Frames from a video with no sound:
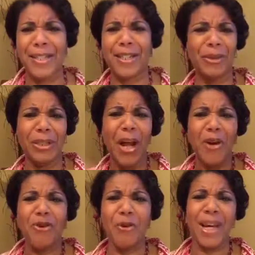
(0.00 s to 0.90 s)
He's doing
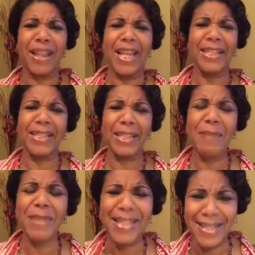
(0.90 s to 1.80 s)
great things. His
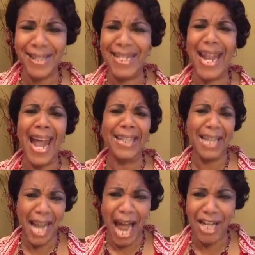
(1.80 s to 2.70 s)
name is Sunday at
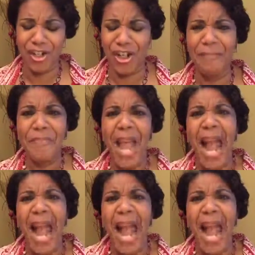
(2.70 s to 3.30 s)
Elijah.